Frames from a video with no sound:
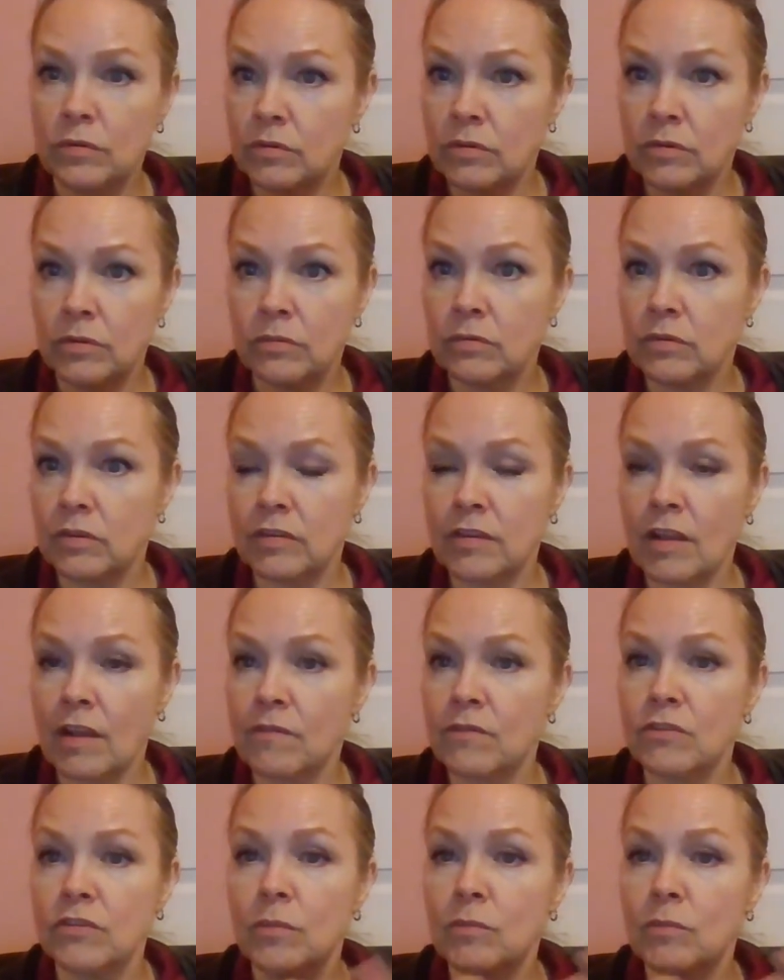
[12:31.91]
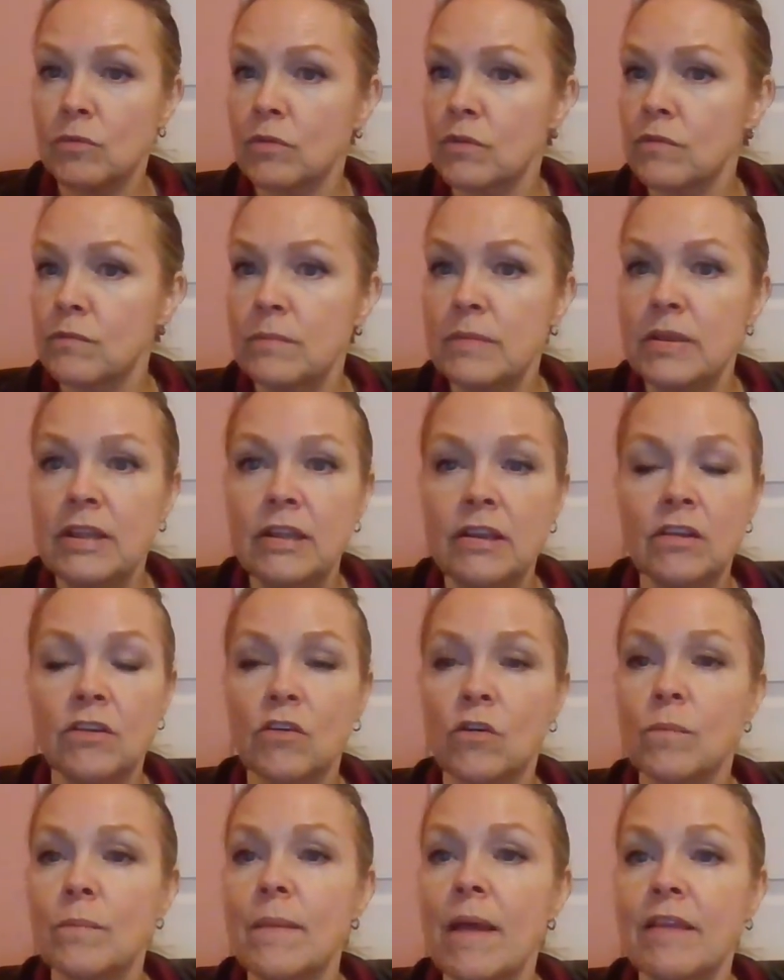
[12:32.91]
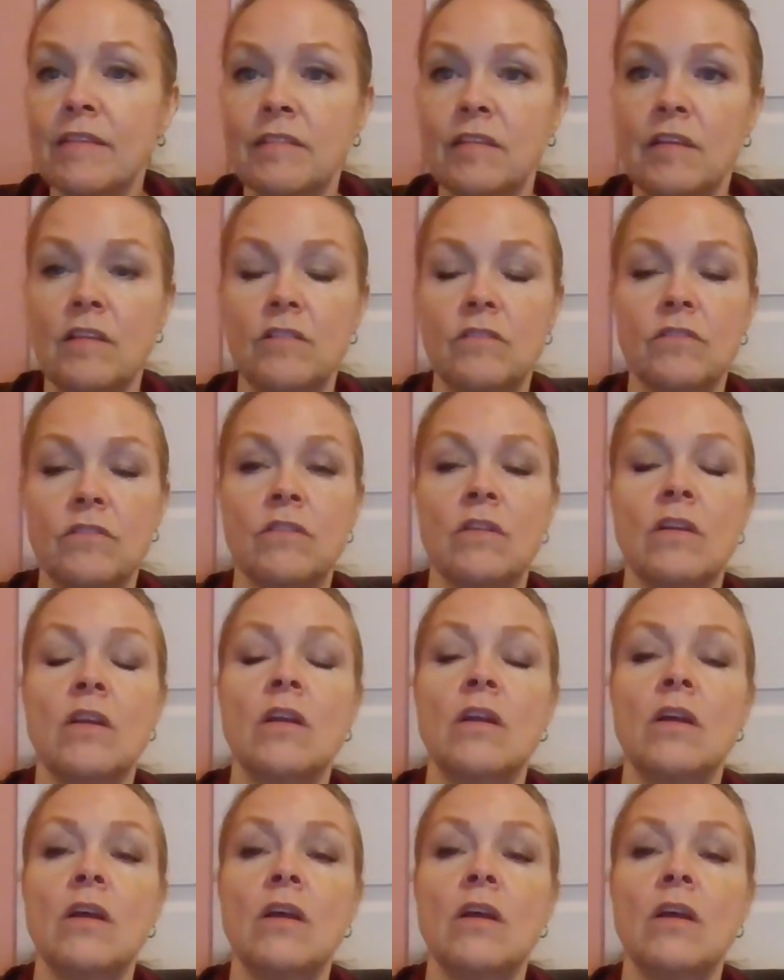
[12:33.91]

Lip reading: to decipher some sort of meaning or message